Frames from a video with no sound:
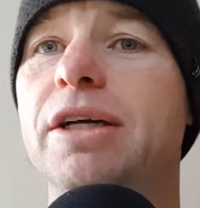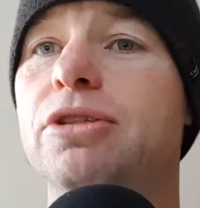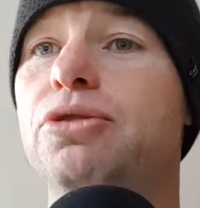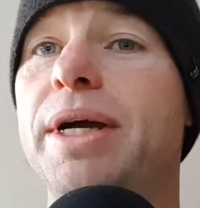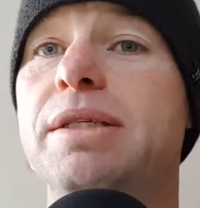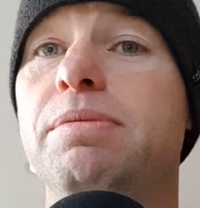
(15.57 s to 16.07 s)

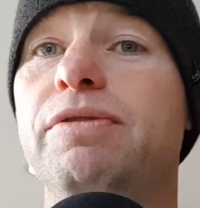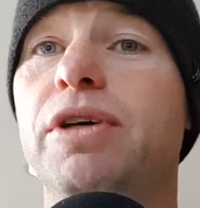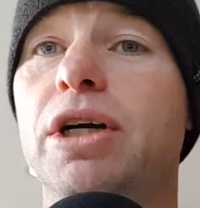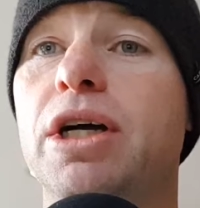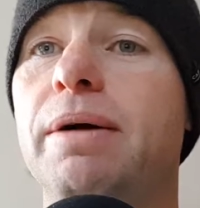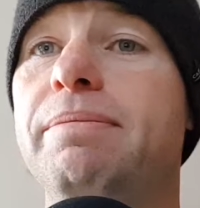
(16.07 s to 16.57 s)

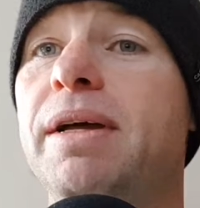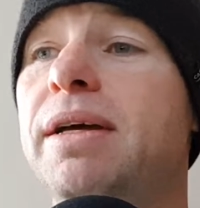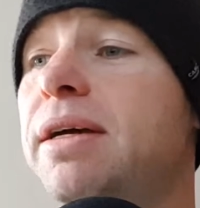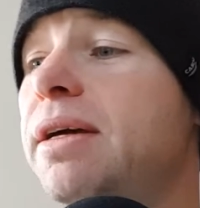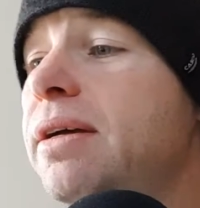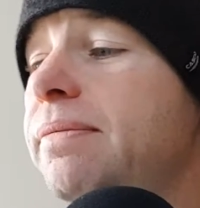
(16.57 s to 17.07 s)
trainsmooth.com,
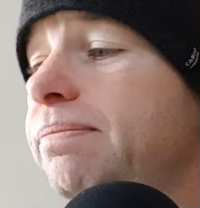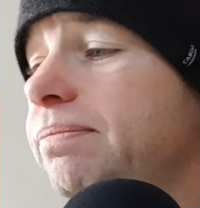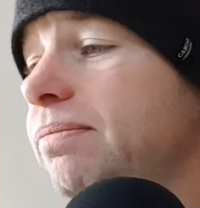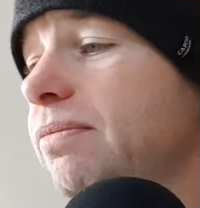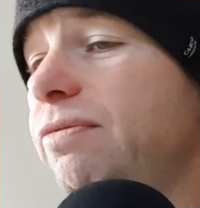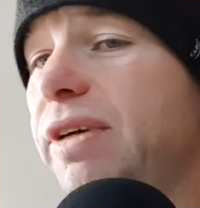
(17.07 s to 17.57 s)

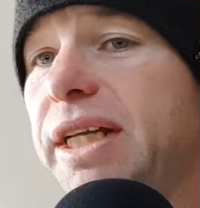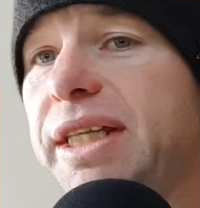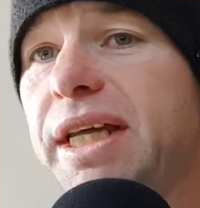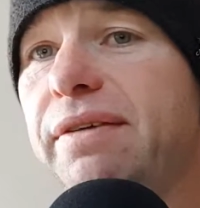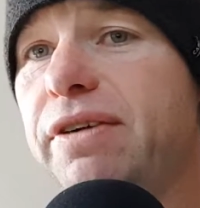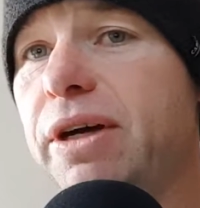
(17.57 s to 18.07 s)
fill in
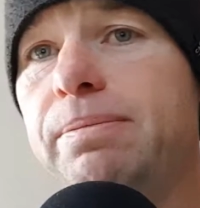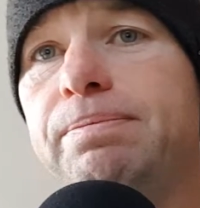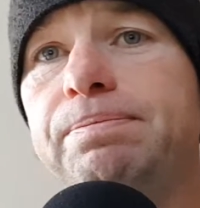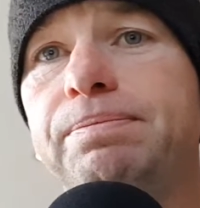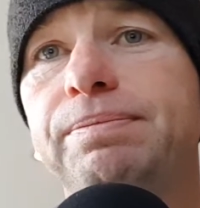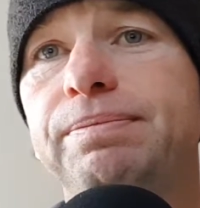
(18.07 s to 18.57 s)
the info.
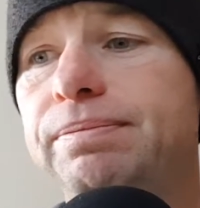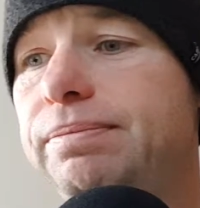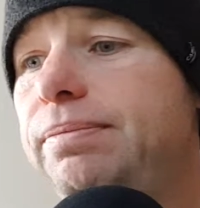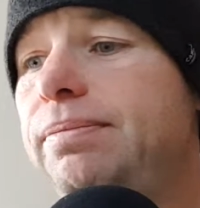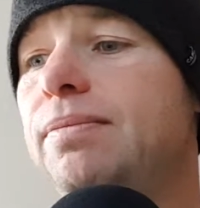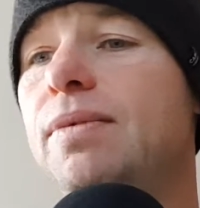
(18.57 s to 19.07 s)

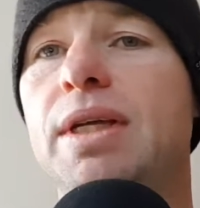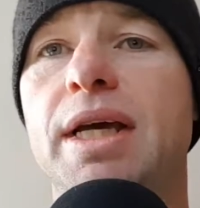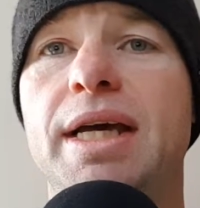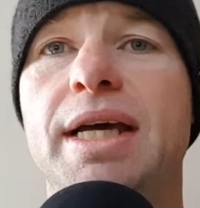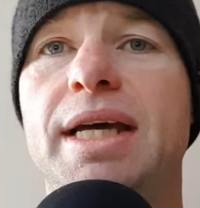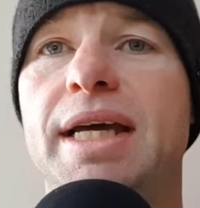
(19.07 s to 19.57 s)

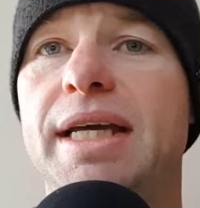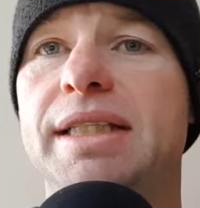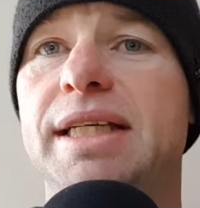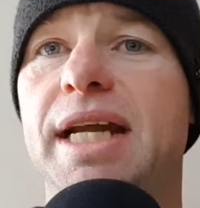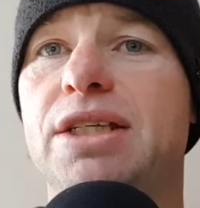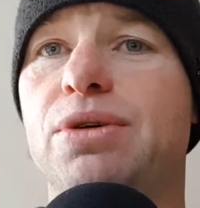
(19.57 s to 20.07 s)
And
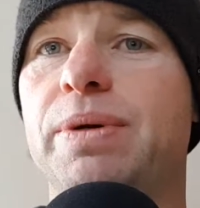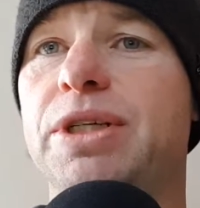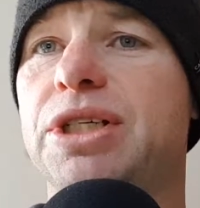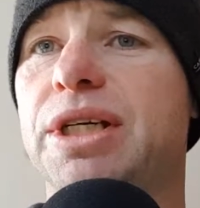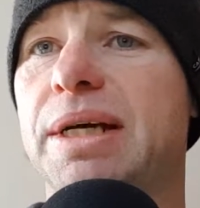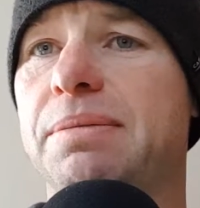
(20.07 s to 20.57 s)
today's
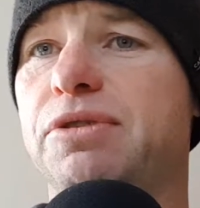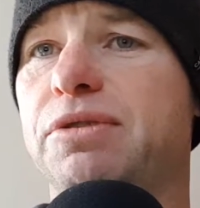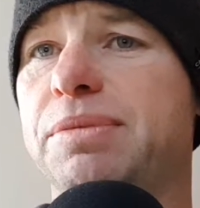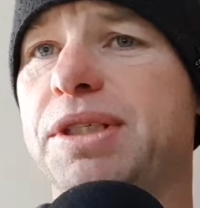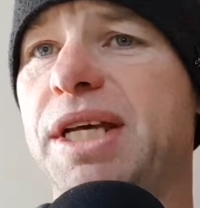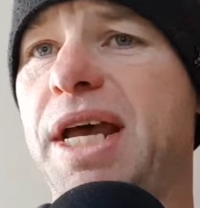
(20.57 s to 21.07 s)
question comes
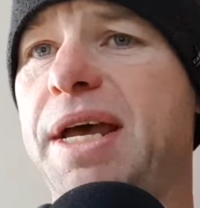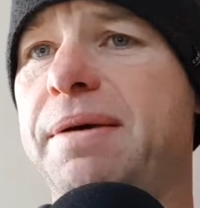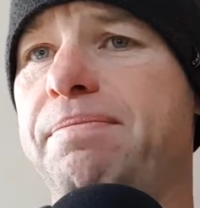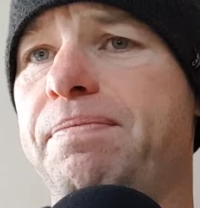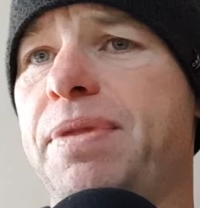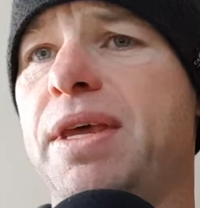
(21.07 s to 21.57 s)
from Sam.